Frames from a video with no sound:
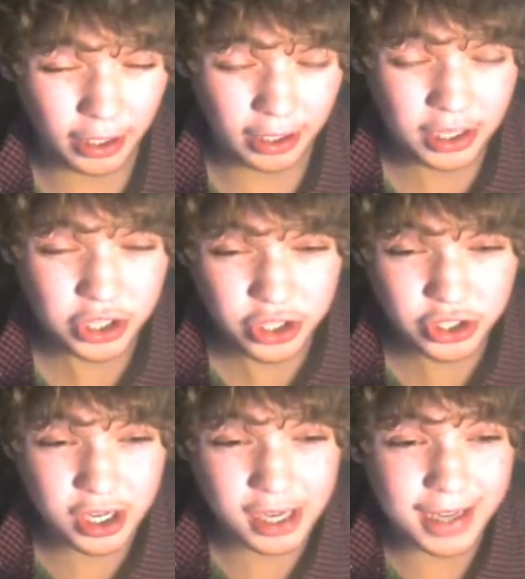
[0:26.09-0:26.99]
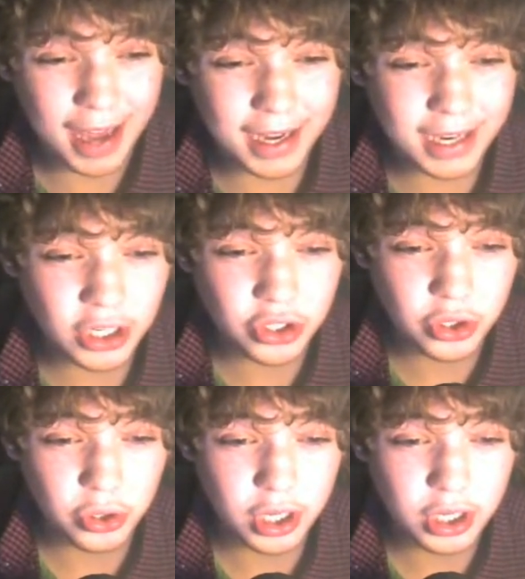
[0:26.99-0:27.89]
Let's just get
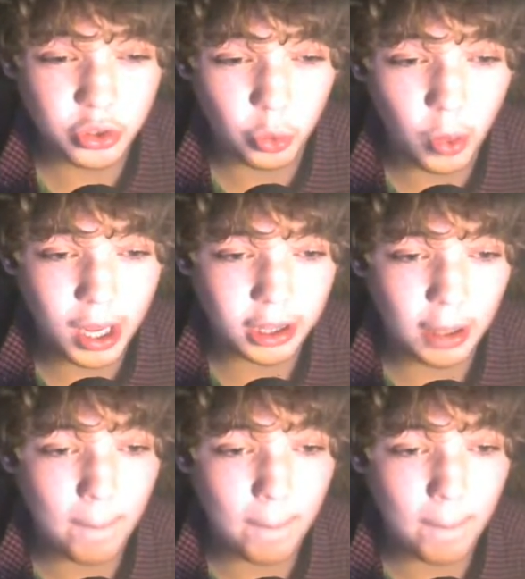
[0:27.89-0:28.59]
into this with